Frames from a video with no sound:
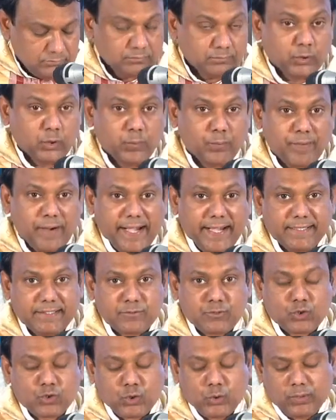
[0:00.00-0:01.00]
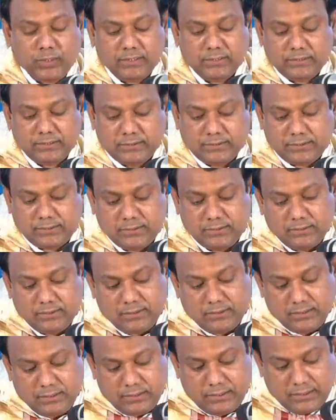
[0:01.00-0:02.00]
Pope Pius XII
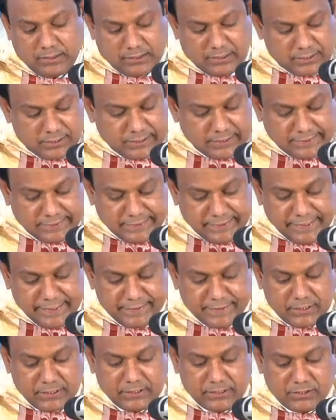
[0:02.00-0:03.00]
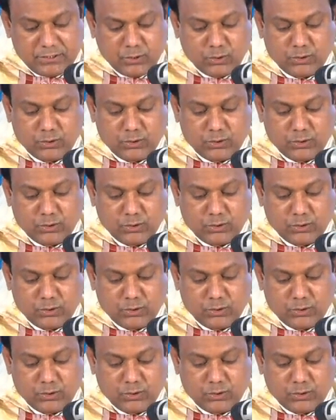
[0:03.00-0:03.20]
designated